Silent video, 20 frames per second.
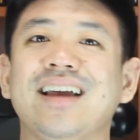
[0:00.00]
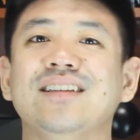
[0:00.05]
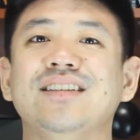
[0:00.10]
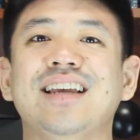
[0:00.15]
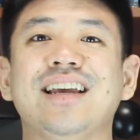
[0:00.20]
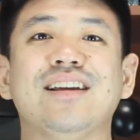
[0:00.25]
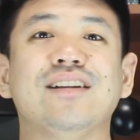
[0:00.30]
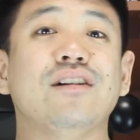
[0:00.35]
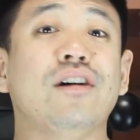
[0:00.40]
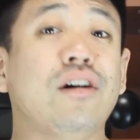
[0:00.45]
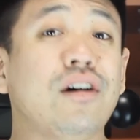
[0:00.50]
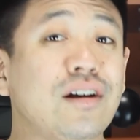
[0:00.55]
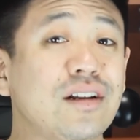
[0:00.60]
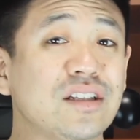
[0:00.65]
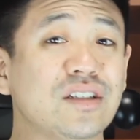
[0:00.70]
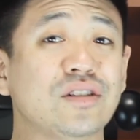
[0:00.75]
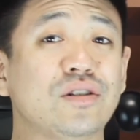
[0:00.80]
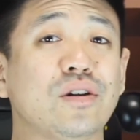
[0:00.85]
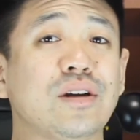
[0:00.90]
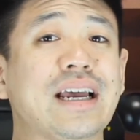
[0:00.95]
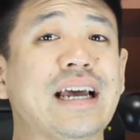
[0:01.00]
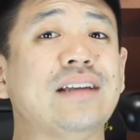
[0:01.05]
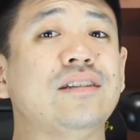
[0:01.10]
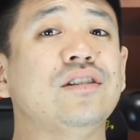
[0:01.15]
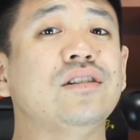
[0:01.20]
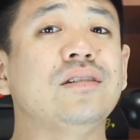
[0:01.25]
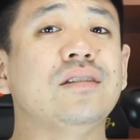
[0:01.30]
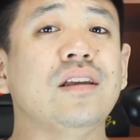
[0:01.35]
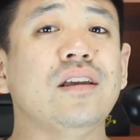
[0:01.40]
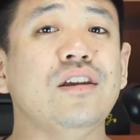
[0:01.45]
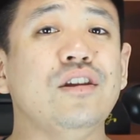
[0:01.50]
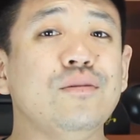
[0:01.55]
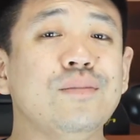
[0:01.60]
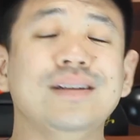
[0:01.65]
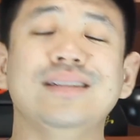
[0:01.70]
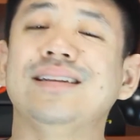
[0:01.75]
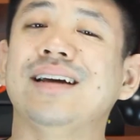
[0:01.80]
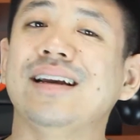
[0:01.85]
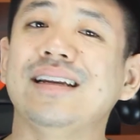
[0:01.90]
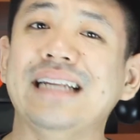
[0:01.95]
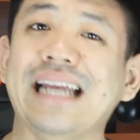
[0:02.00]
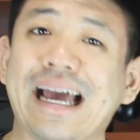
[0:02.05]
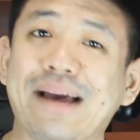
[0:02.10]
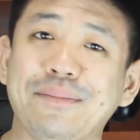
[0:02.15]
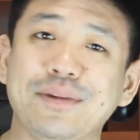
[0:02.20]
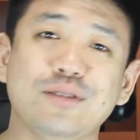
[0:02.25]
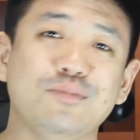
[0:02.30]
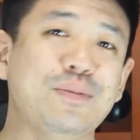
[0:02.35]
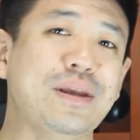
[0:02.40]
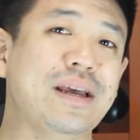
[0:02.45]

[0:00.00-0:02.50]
and take an honest look at just the human dynamics